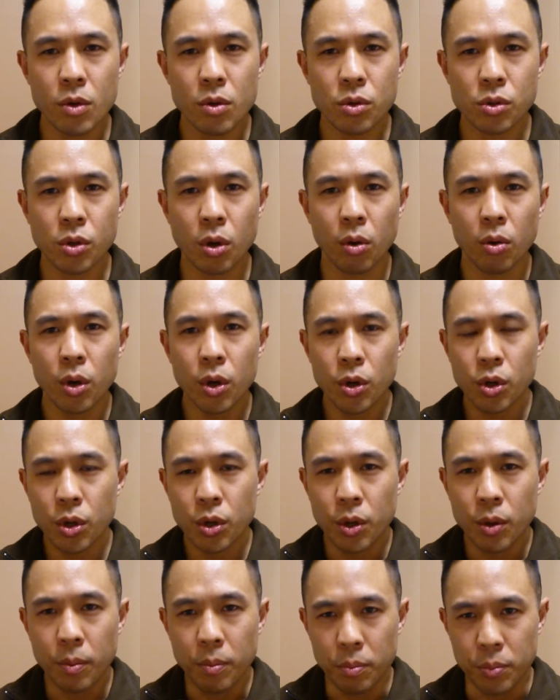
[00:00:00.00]
So,
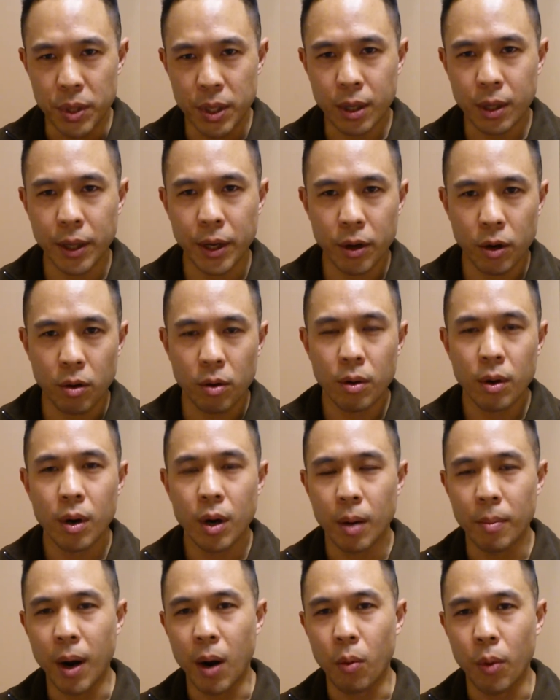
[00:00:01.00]
be clear
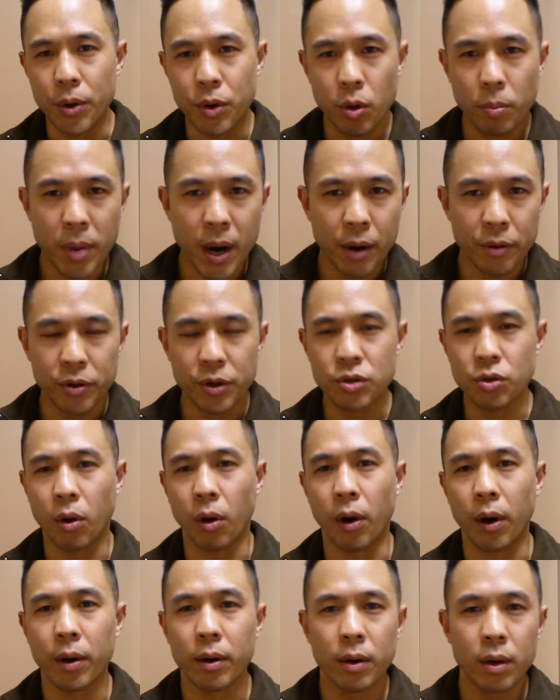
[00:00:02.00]
about what your boundaries
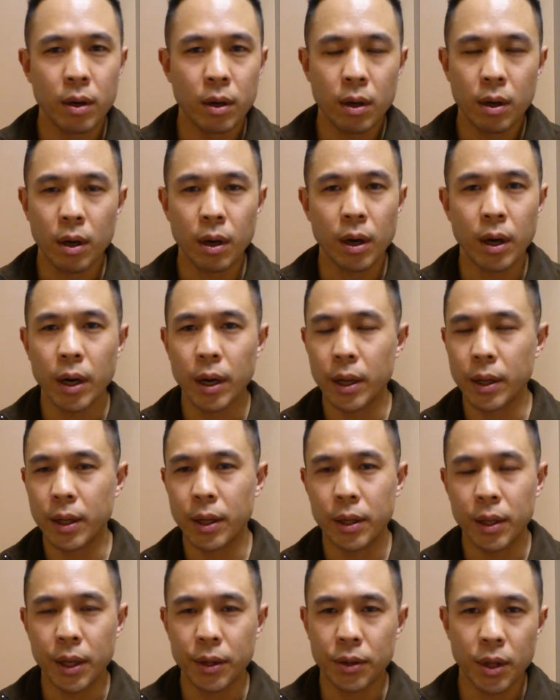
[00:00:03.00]
are. Uh,
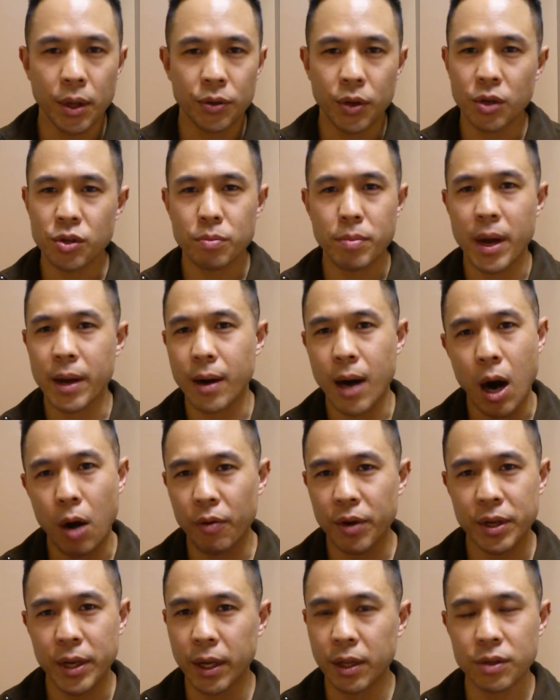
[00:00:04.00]
it, it doesn't matter how
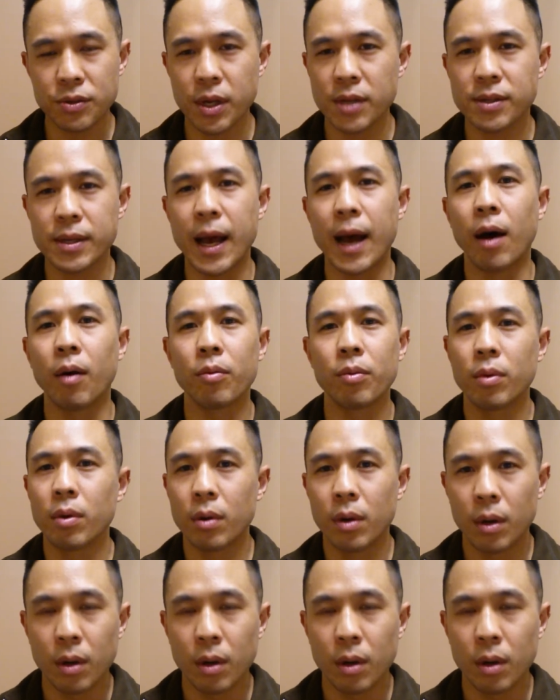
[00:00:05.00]
ridiculous they sound.